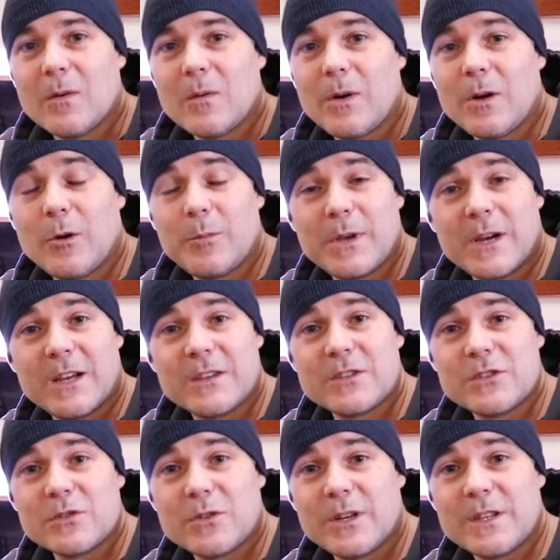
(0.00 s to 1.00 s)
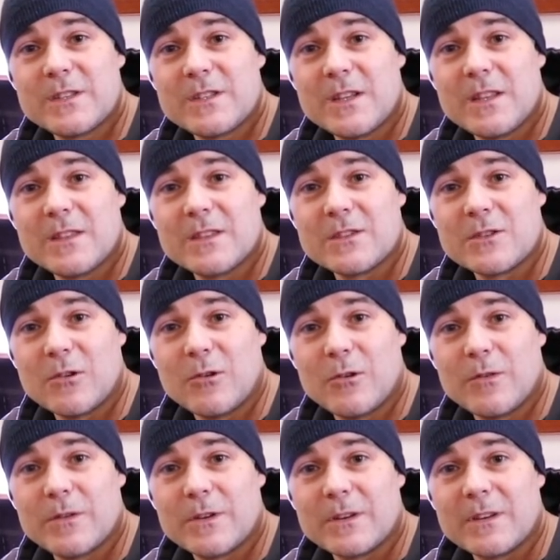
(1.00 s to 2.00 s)
Well, I hope you guys enjoyed seeing the
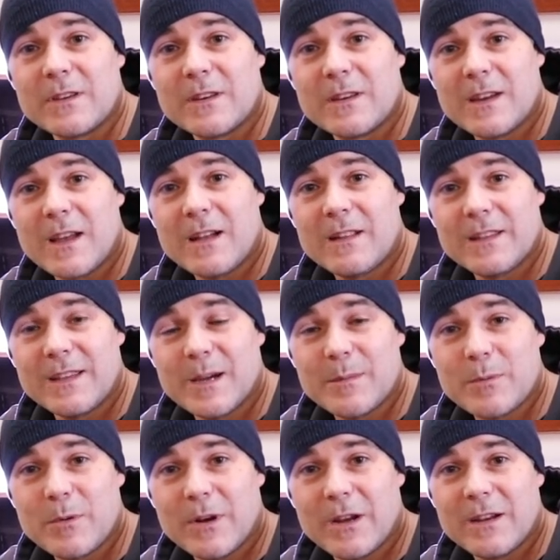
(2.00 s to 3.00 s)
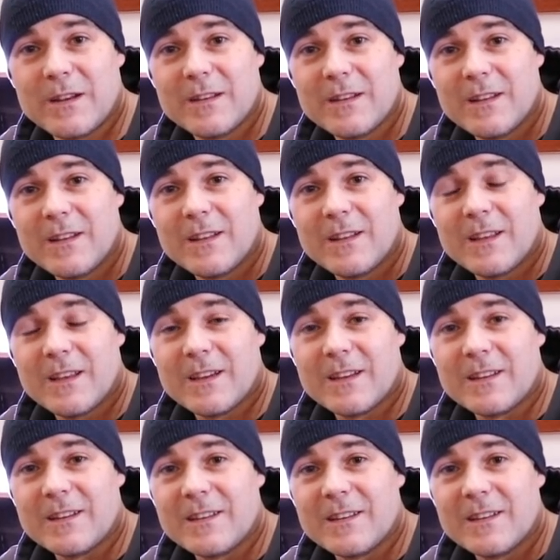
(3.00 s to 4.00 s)
stove and galley upgrade,
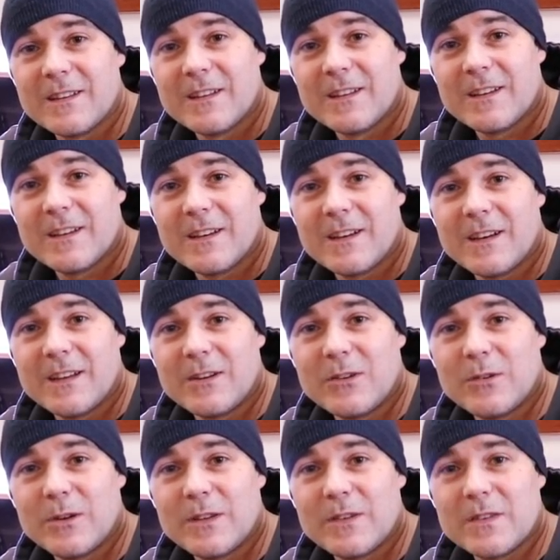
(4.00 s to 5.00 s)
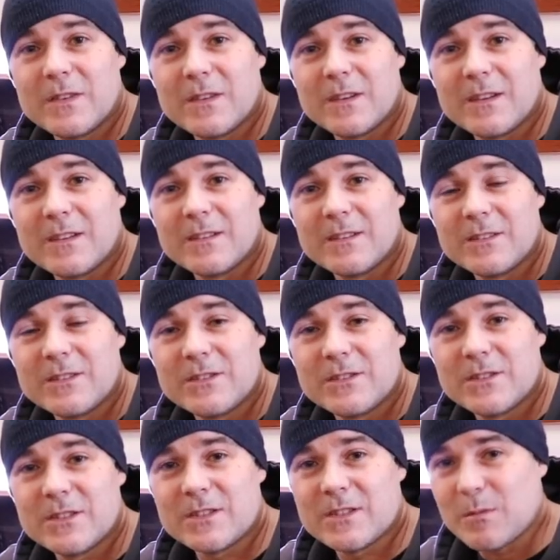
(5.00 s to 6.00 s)
and I know it's uh,
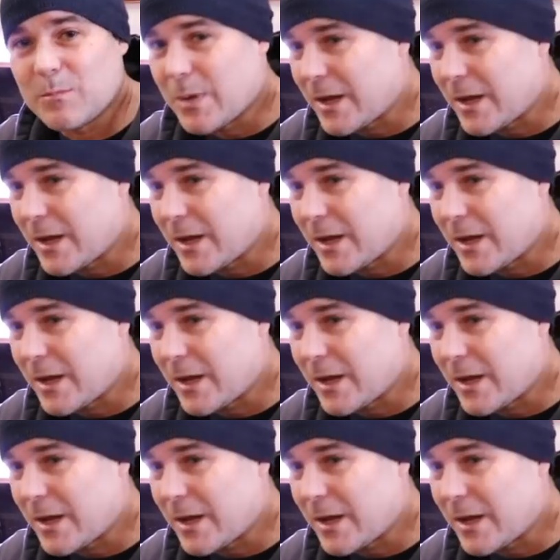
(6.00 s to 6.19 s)
just some